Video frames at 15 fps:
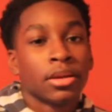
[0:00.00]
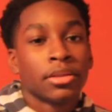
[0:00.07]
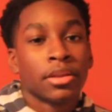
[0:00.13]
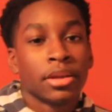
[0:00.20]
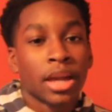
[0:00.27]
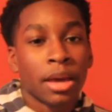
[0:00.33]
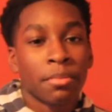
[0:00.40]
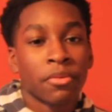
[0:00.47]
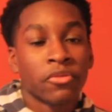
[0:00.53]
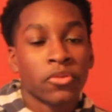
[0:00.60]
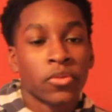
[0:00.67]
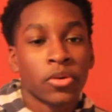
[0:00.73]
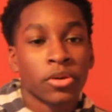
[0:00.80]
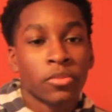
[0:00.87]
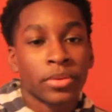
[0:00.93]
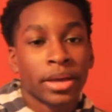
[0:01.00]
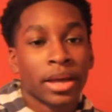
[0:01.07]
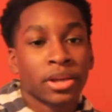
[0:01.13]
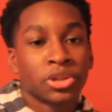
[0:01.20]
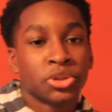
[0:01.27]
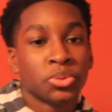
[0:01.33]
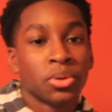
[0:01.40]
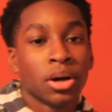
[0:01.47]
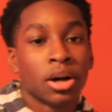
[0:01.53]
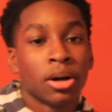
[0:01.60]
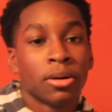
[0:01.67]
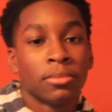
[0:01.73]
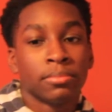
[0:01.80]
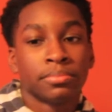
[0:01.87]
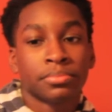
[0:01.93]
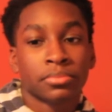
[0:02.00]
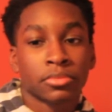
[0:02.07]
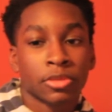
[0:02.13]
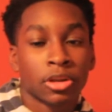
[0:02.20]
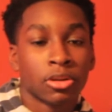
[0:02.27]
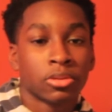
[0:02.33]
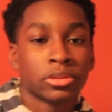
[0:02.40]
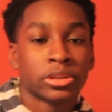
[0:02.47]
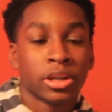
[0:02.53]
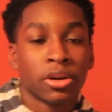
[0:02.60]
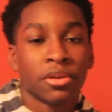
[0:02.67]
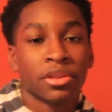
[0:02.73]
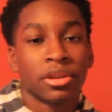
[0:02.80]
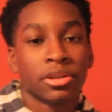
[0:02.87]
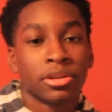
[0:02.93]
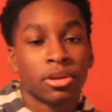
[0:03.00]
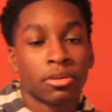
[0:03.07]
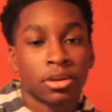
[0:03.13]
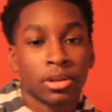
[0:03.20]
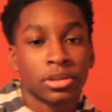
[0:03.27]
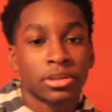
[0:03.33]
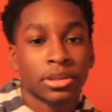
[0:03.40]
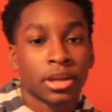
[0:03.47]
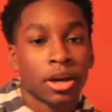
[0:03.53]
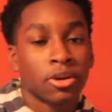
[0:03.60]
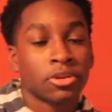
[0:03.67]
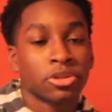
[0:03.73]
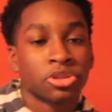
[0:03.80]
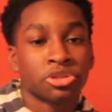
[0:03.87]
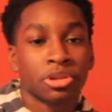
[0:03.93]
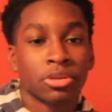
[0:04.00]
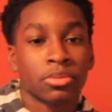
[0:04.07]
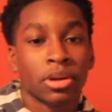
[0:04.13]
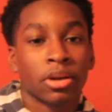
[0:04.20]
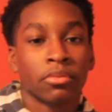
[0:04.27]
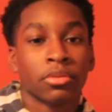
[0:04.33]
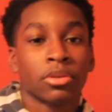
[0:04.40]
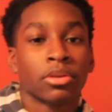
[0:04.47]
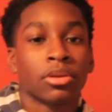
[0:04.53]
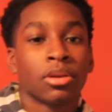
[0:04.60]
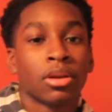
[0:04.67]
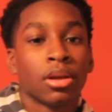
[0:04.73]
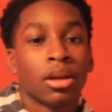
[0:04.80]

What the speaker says: The night before, we had to go sell the donuts out on the street or whatever.